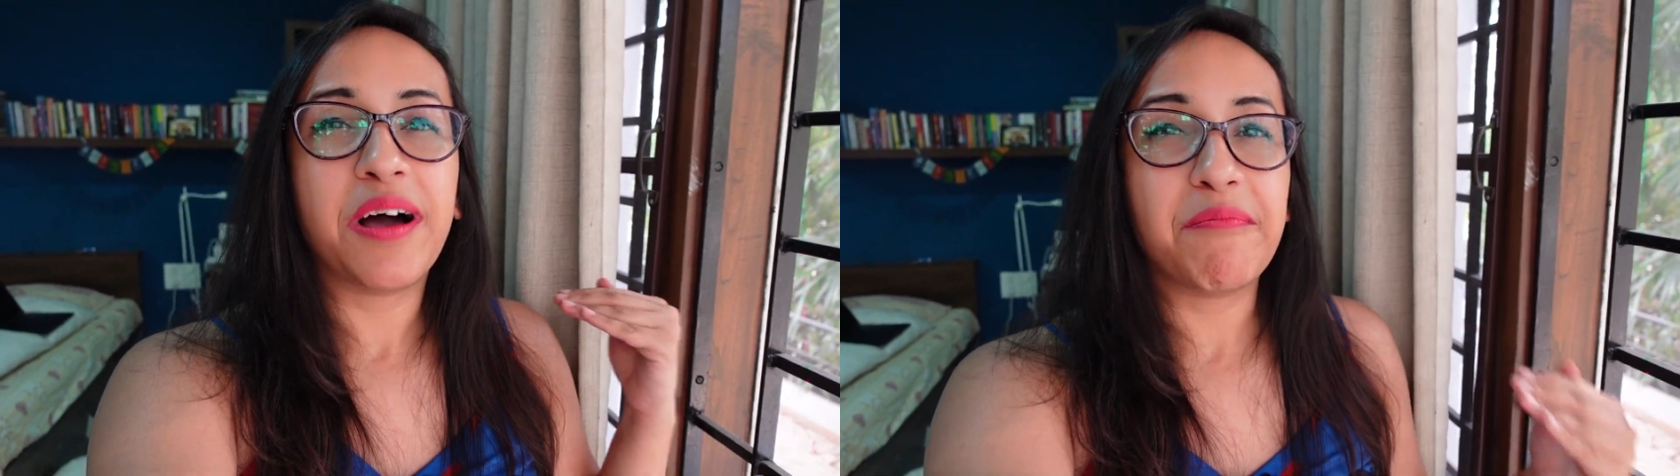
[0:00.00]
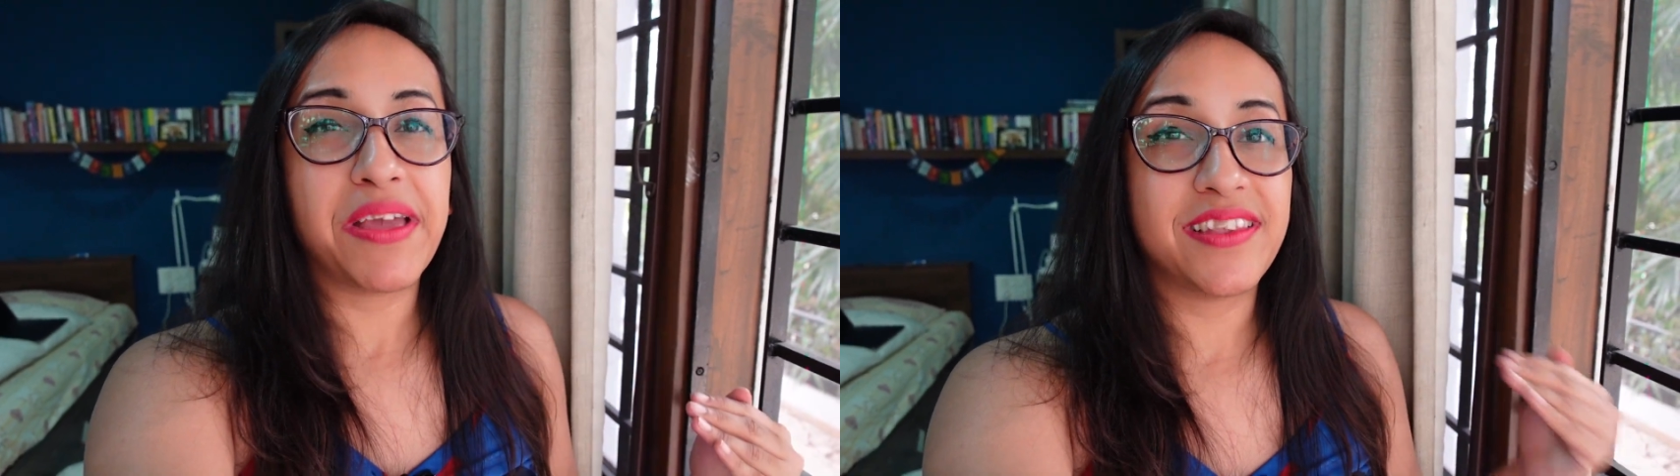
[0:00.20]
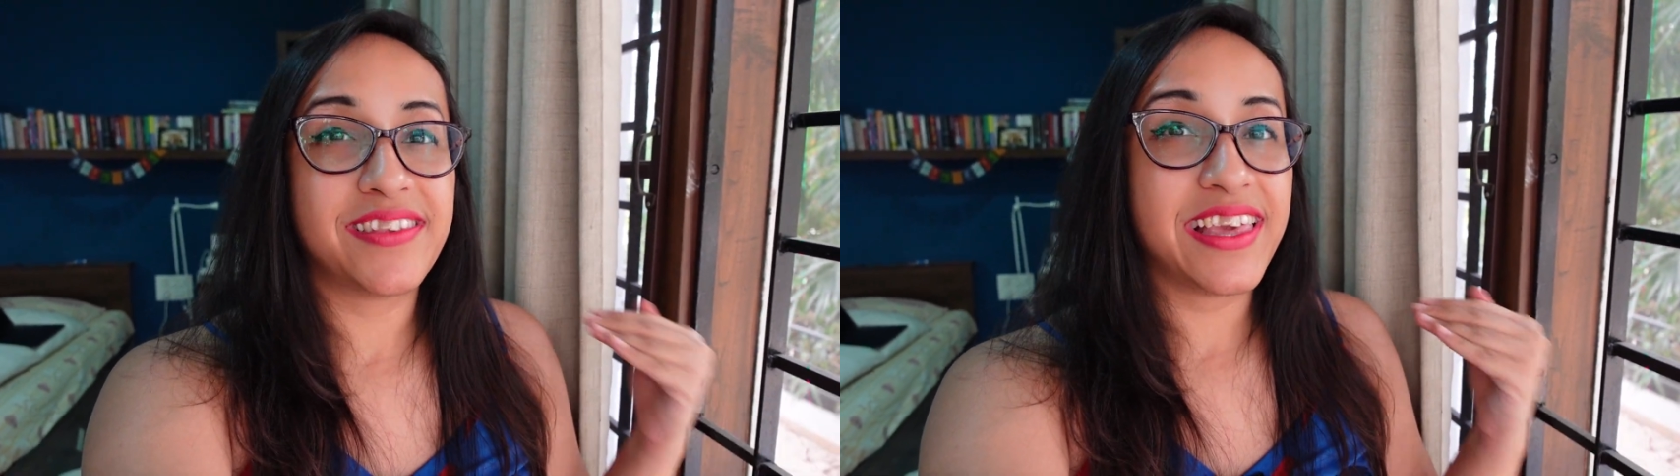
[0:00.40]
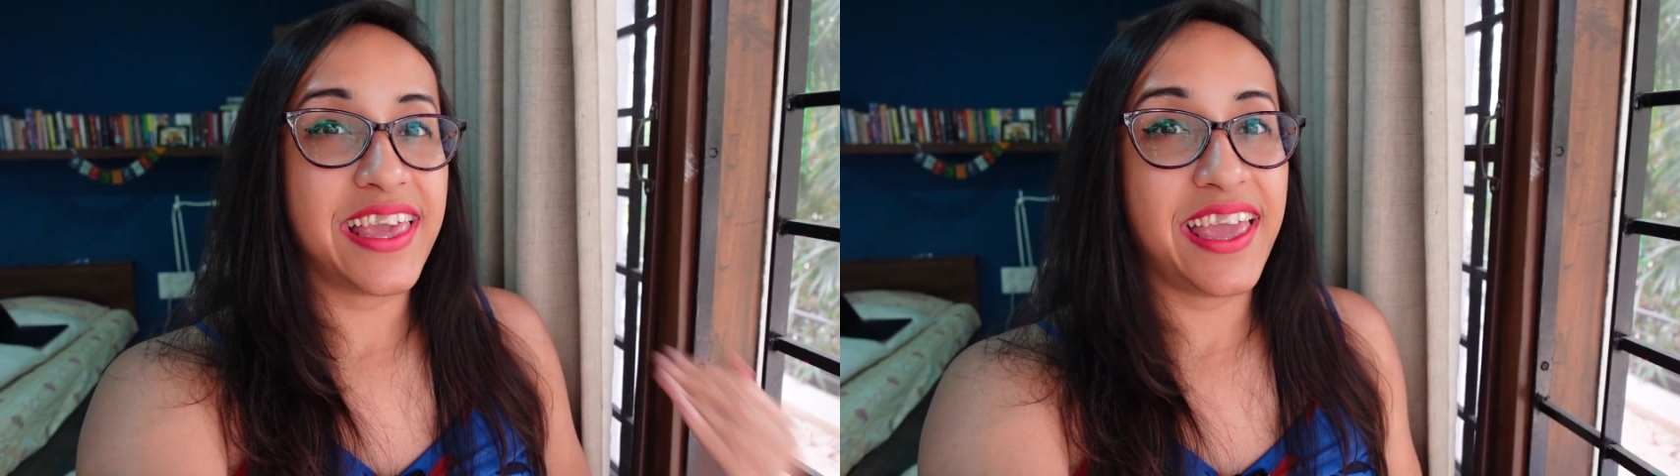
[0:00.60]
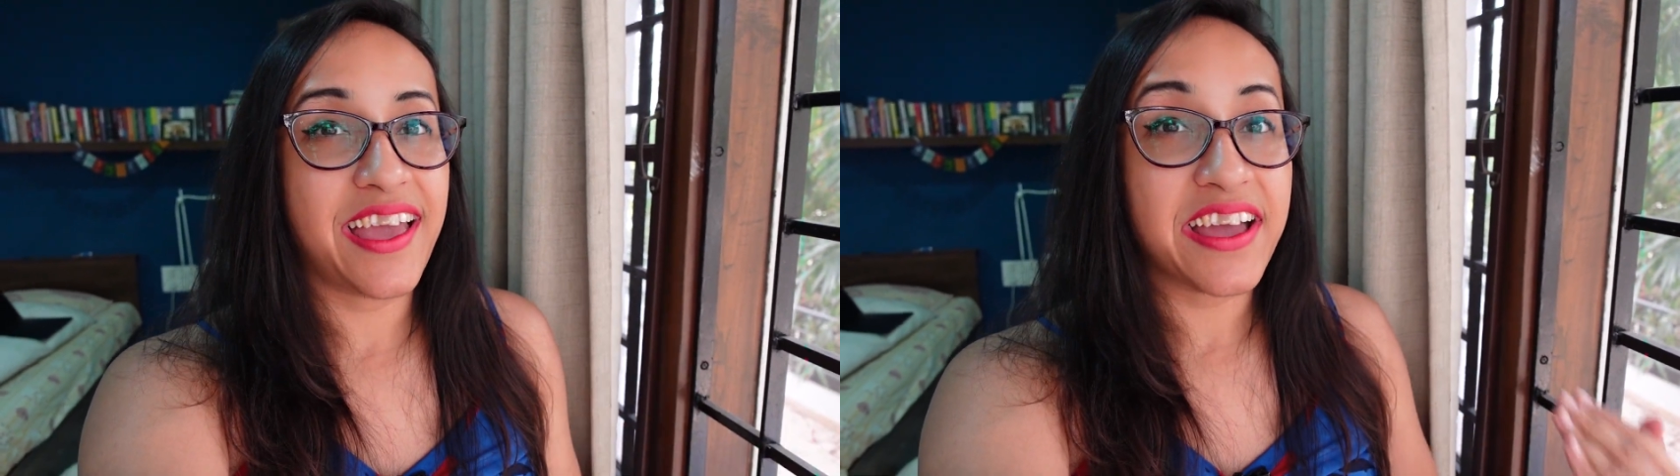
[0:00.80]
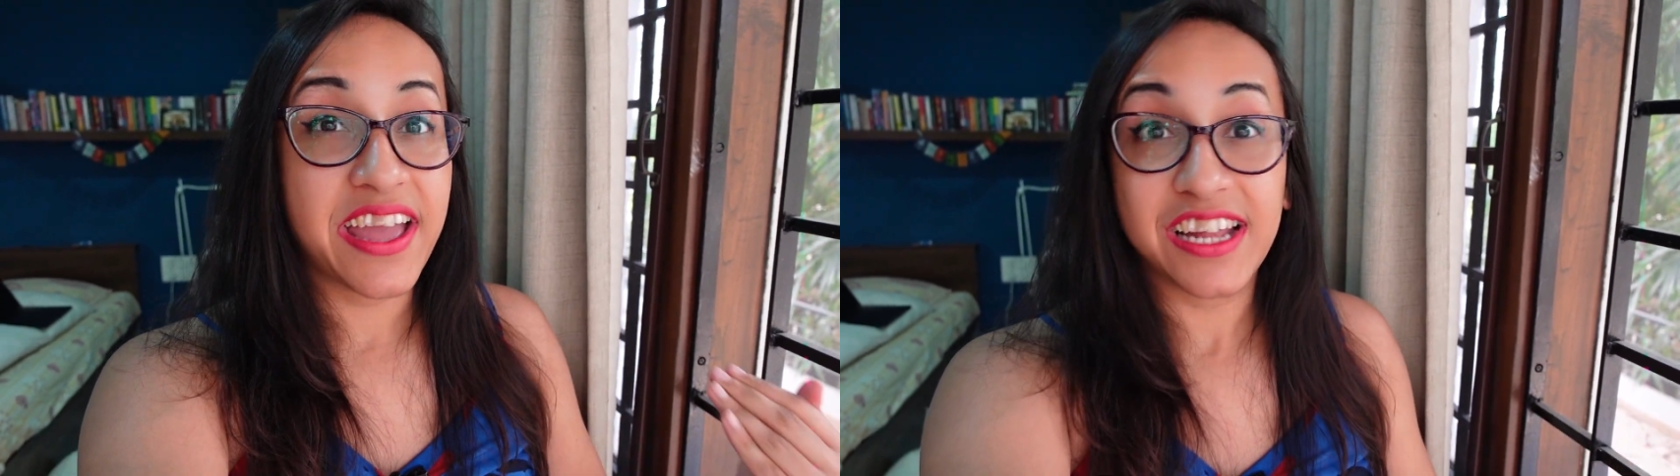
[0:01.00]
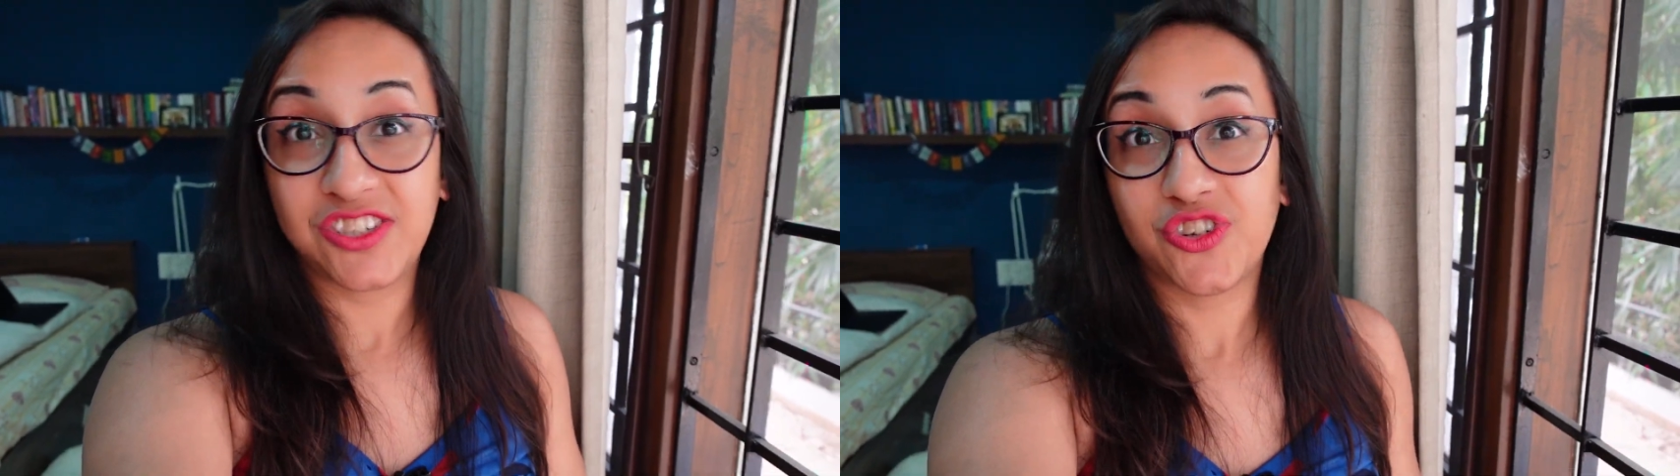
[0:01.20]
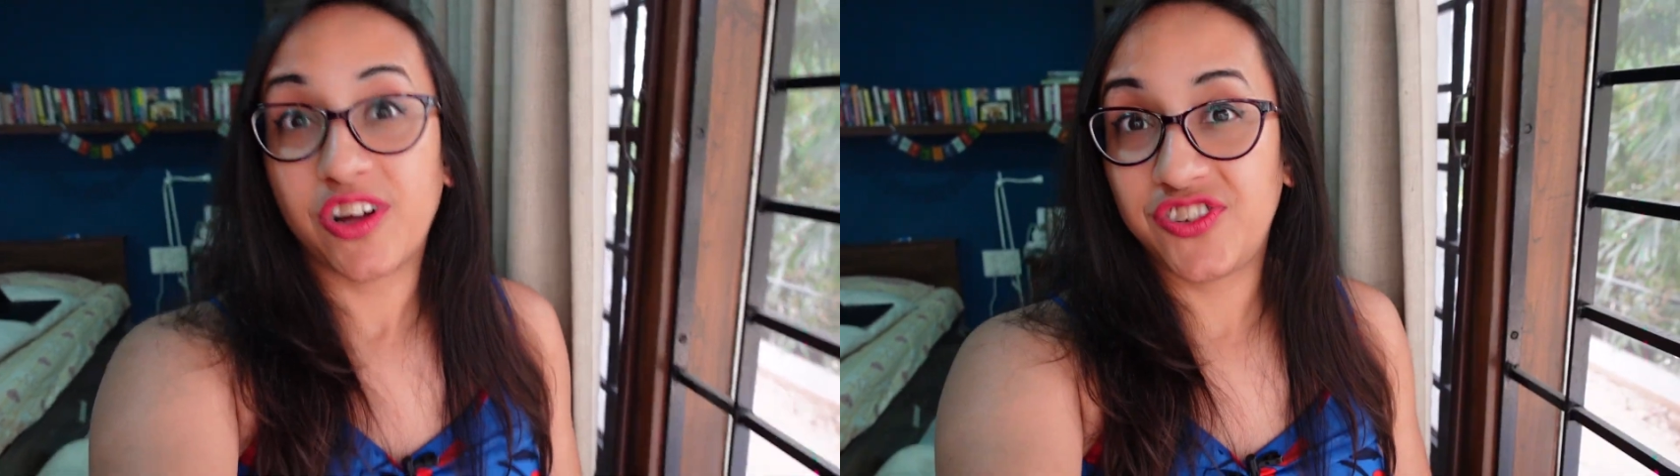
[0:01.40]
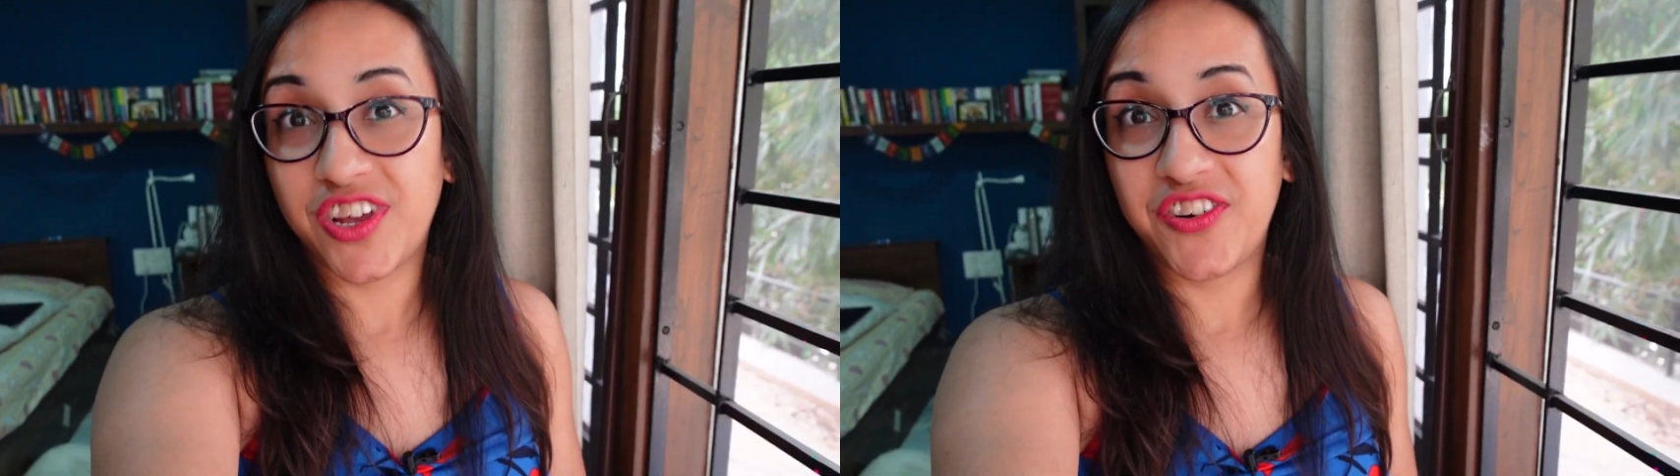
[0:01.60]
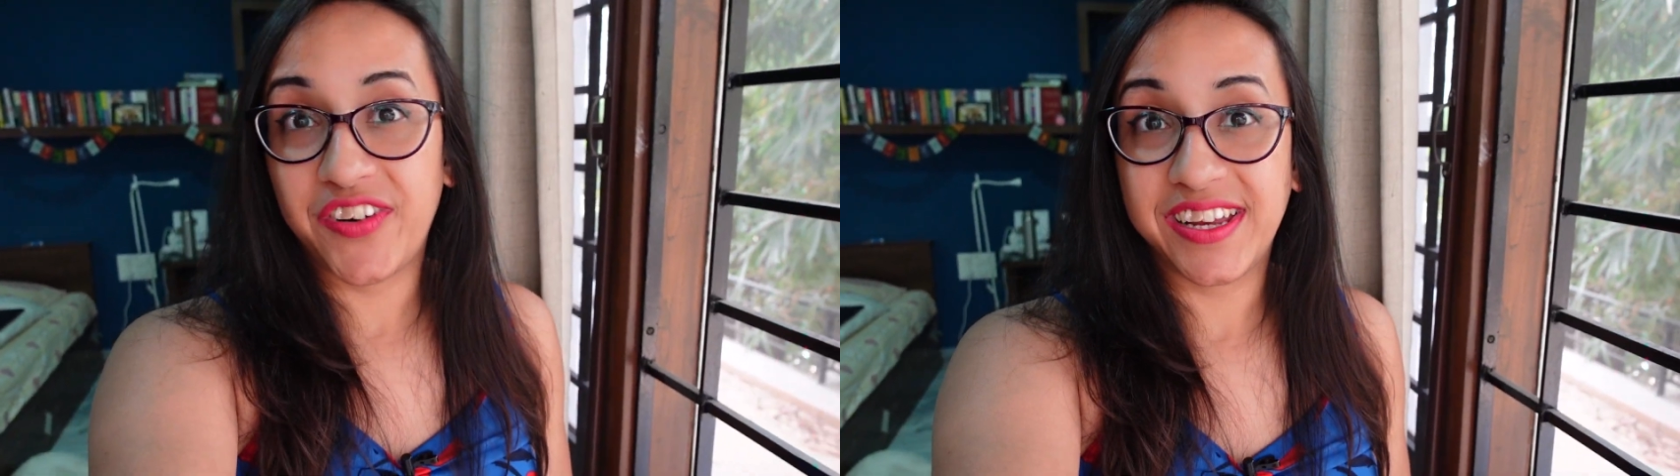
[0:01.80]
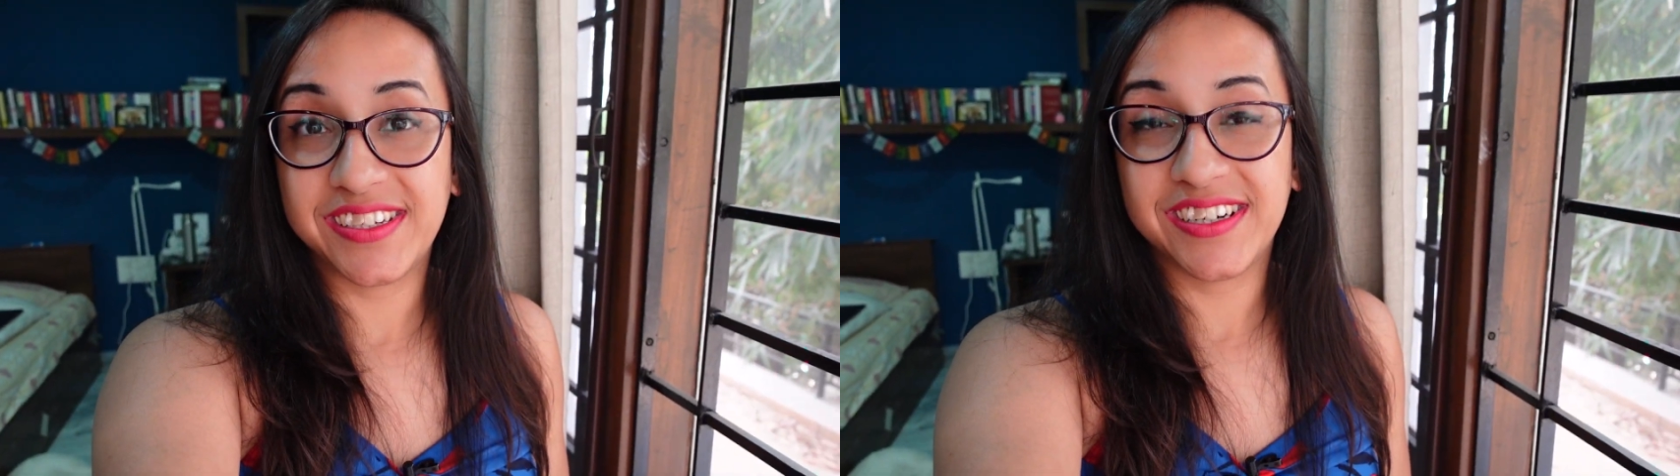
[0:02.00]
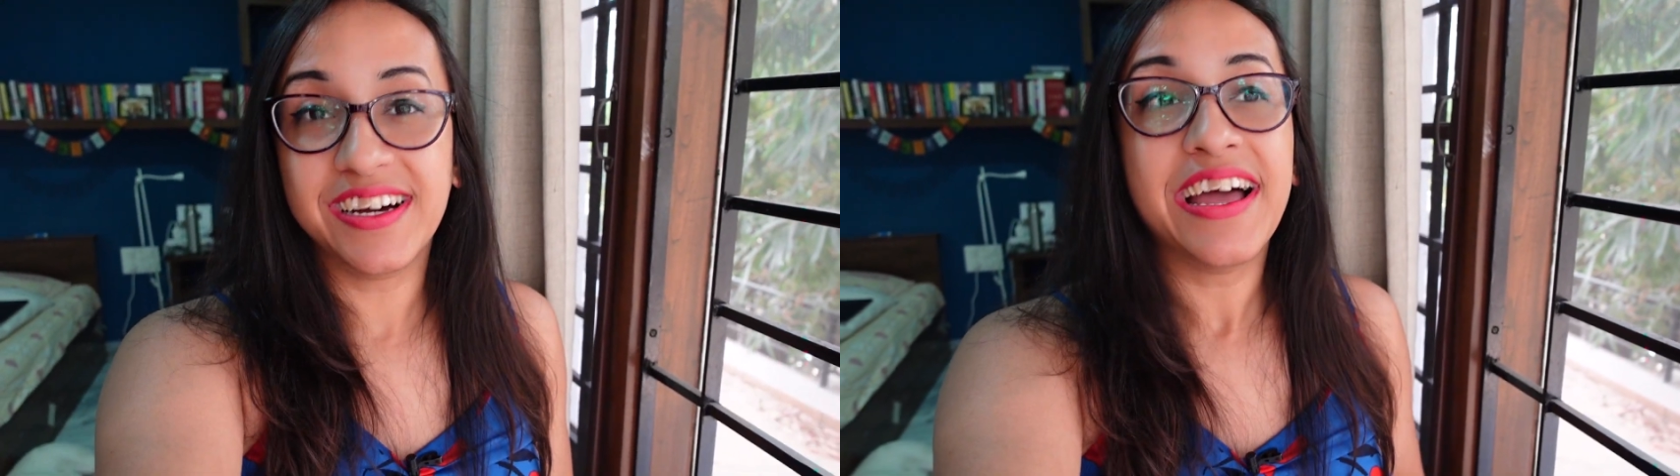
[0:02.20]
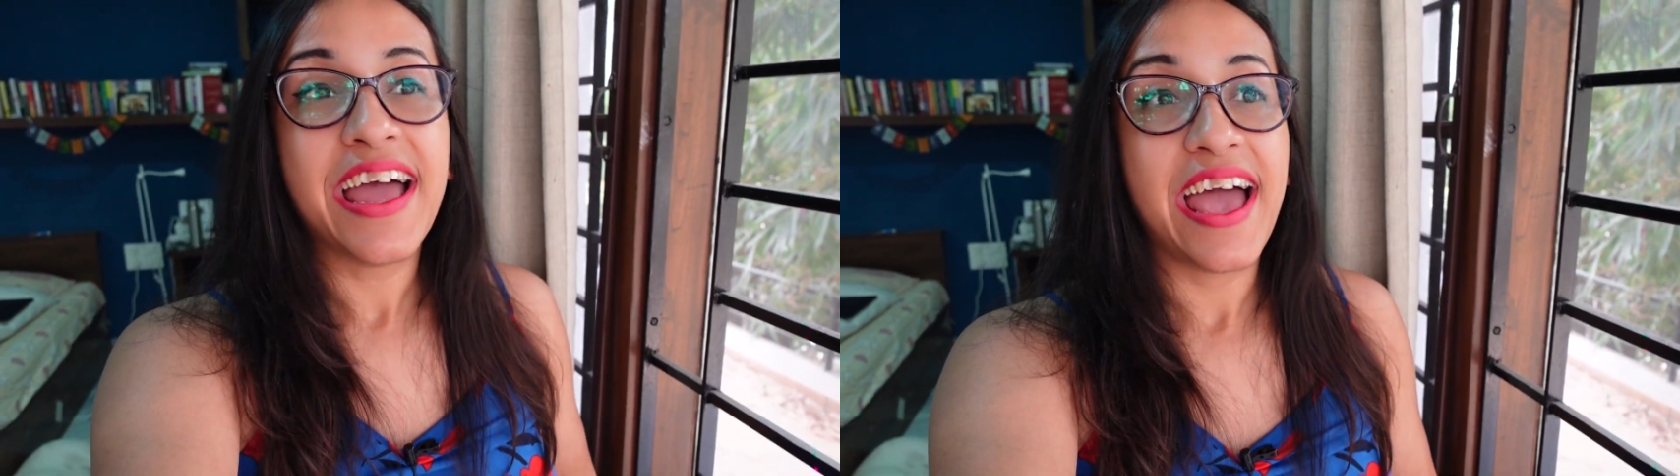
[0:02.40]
amazing AI headshot generator,